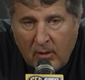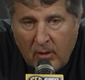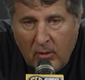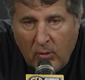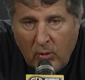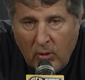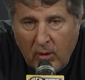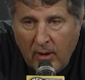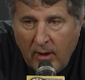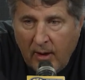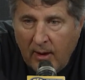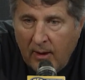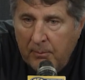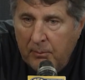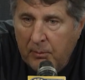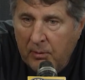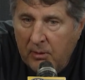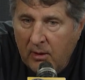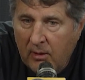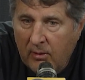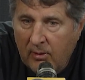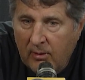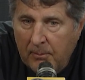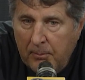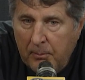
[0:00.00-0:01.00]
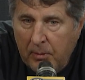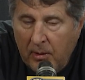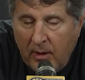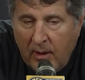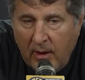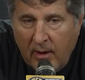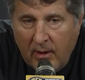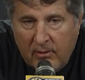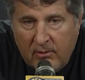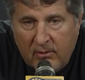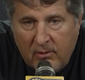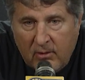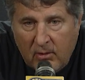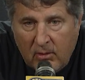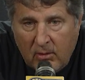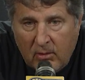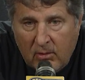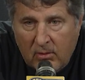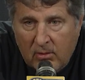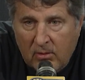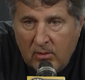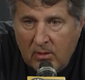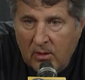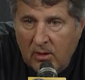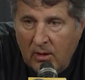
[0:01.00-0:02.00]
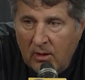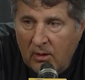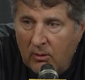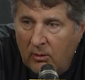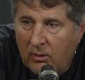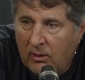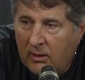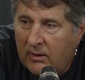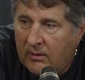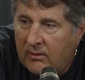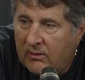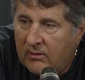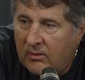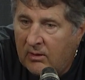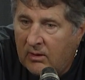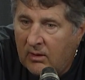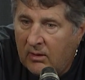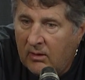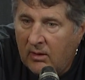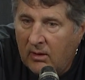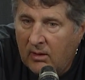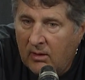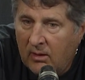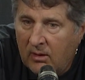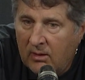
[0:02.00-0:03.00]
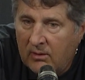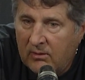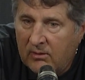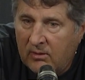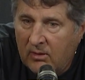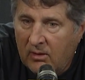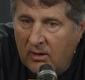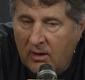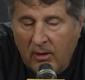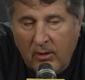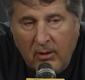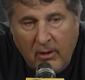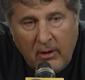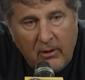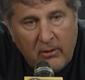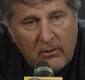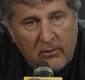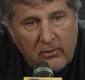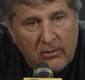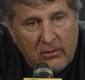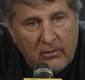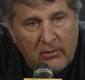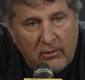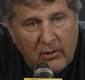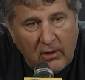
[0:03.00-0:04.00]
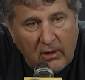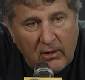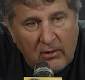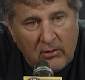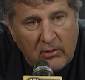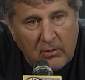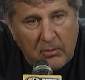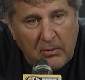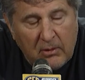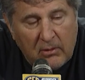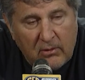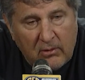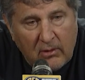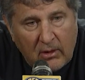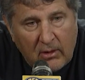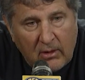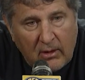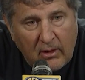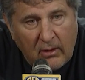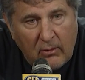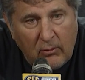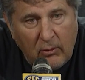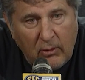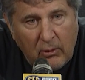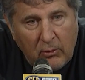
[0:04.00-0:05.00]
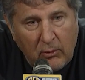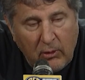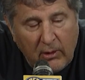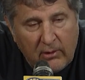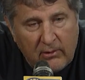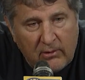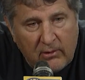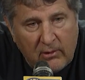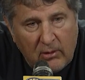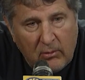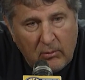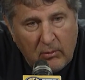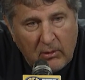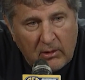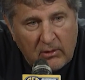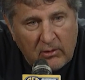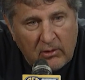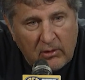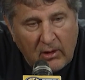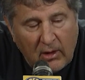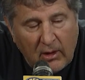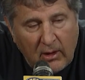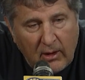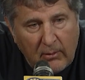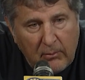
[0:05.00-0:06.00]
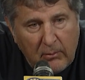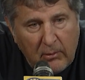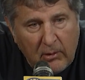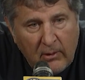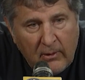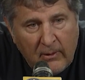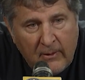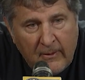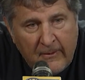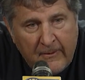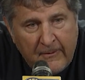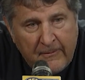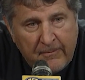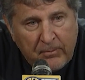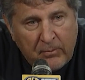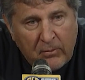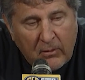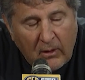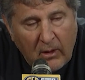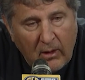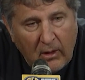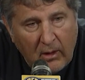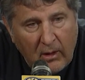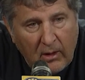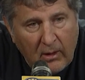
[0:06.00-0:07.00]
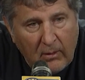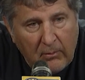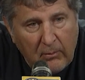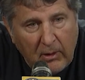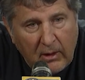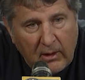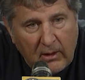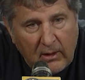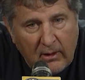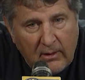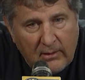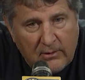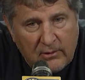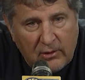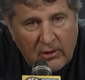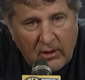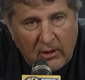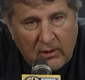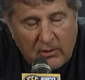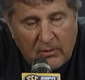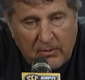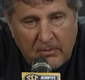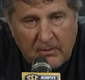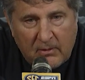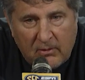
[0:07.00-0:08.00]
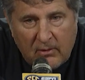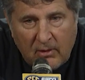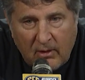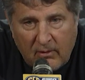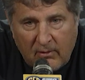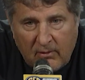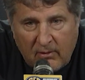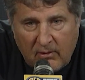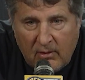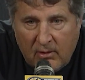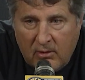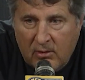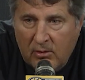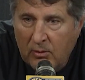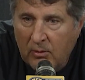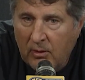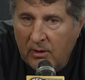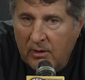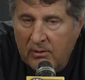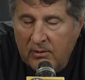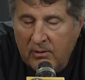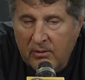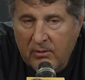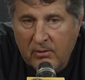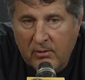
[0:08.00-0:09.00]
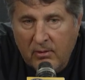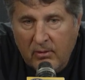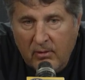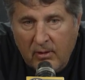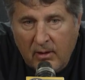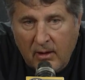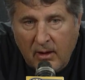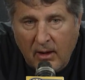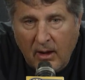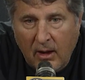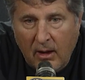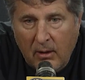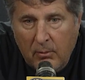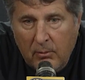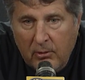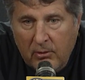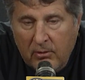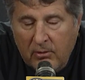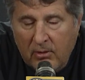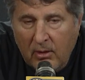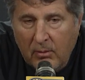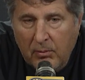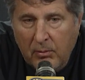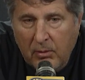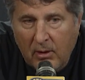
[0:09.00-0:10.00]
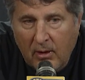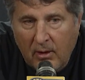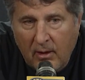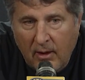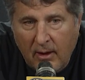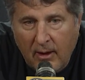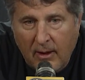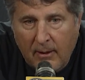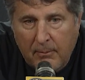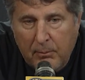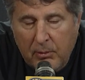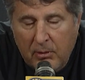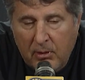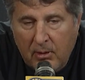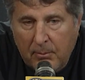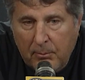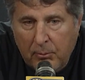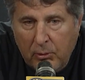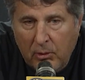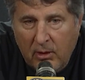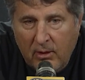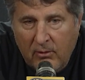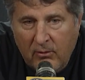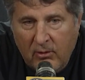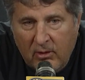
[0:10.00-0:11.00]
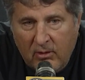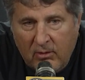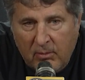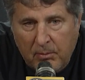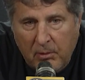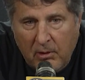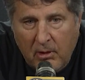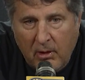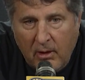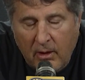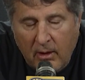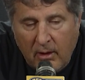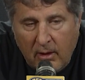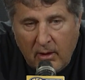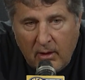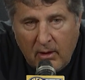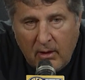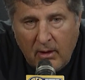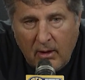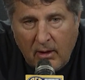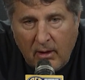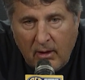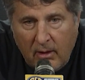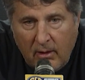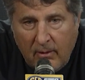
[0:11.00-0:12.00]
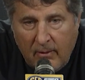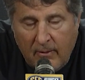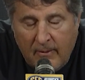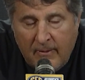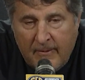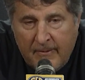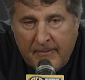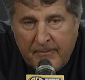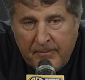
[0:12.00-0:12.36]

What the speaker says: what happened in the past or, you know, any scenarios or judgments. I think we waste too much time. Making judgments on situations of the game or something that happened the previous play. And,